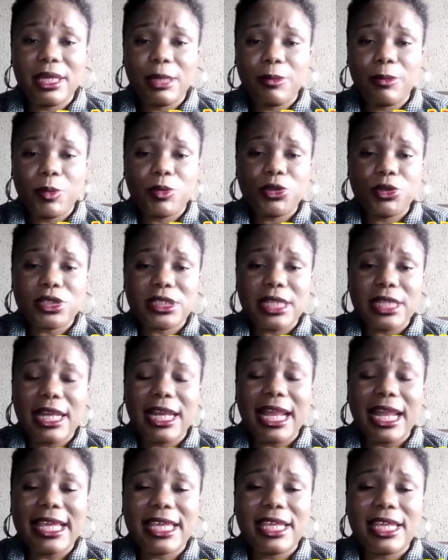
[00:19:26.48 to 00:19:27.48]
People just start
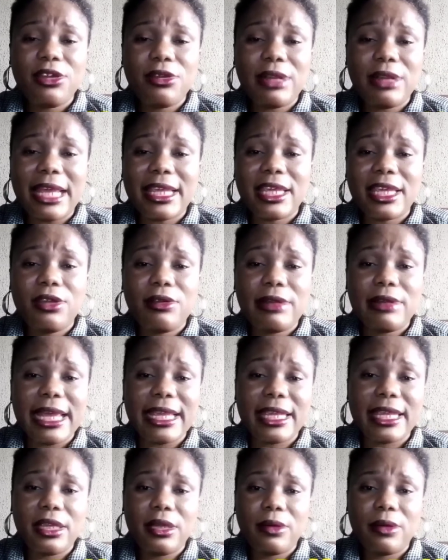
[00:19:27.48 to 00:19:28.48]
liking you.
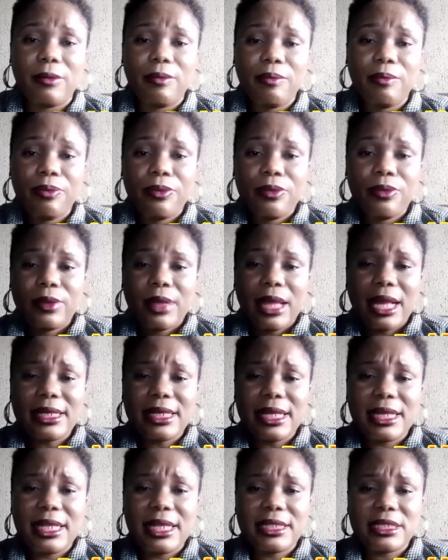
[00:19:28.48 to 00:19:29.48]
And
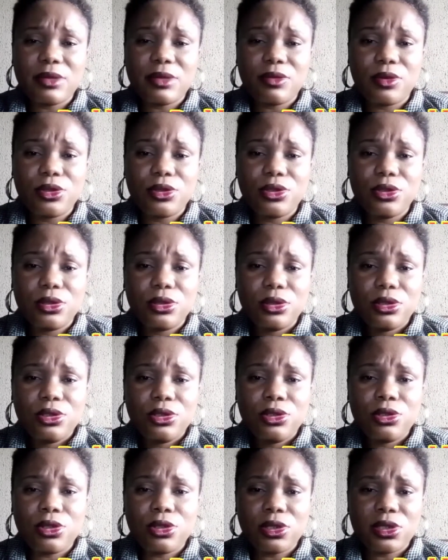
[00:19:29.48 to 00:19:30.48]
then later on,
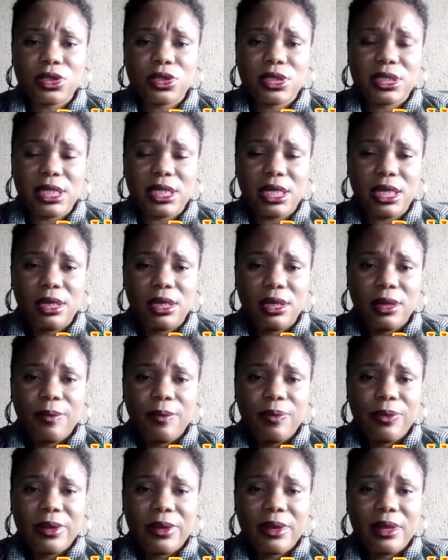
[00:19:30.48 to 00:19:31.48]
you just see
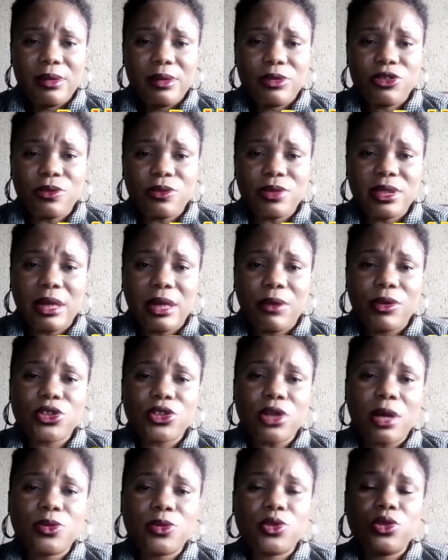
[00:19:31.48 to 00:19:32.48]
something that
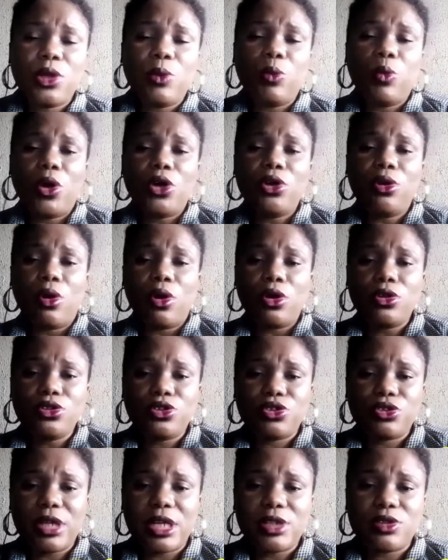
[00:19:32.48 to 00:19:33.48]
was up to
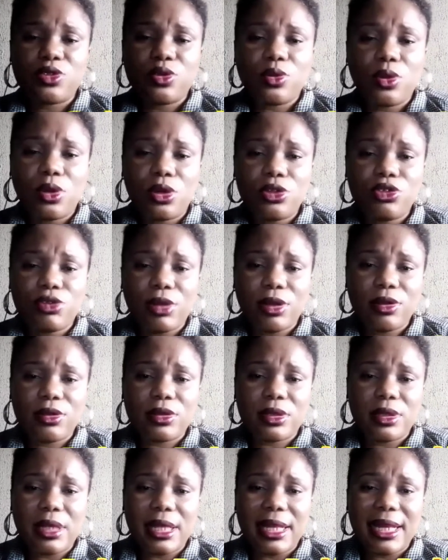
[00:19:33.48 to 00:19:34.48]
100, 200
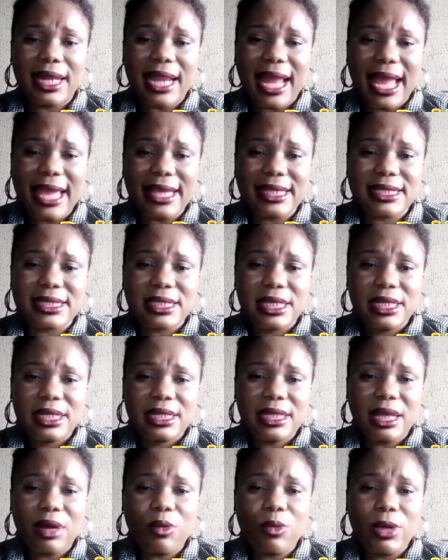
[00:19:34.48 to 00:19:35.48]
likes
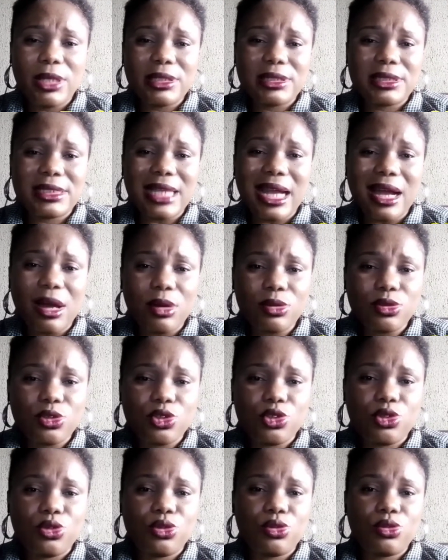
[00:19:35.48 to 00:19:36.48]
now went down
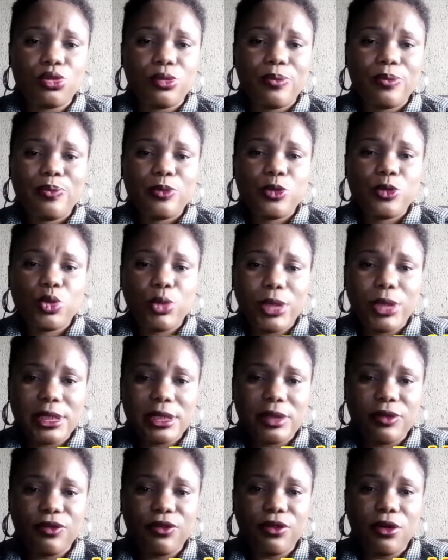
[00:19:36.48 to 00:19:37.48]
to
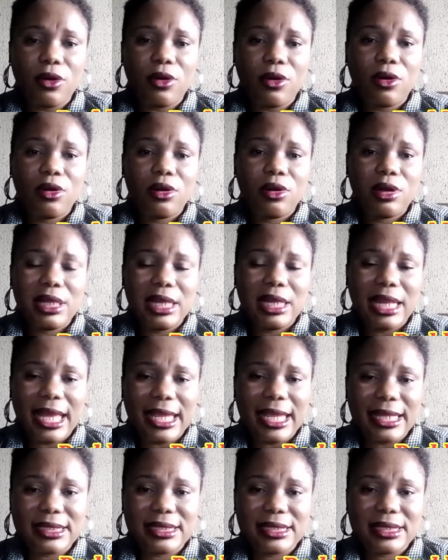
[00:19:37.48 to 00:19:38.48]
24
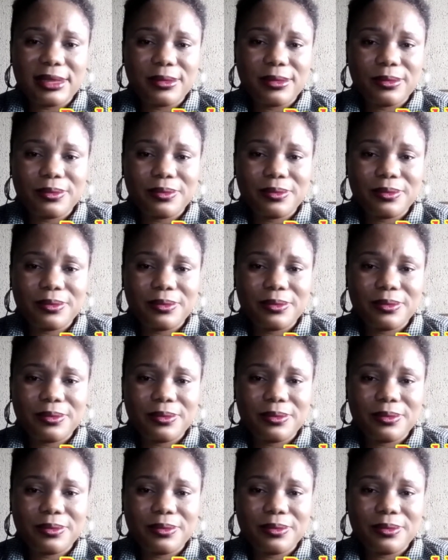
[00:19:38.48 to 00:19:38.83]
likes.